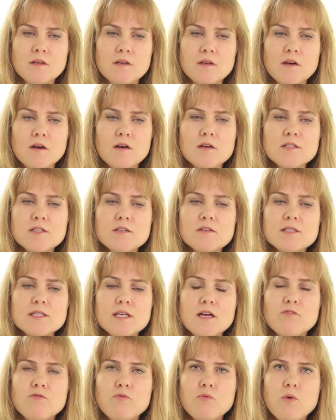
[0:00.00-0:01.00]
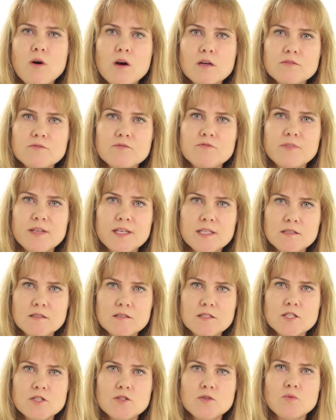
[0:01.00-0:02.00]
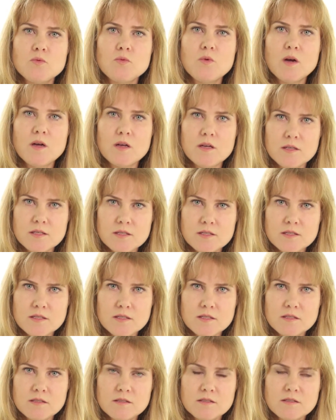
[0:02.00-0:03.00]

ask yourself, what feels the worst?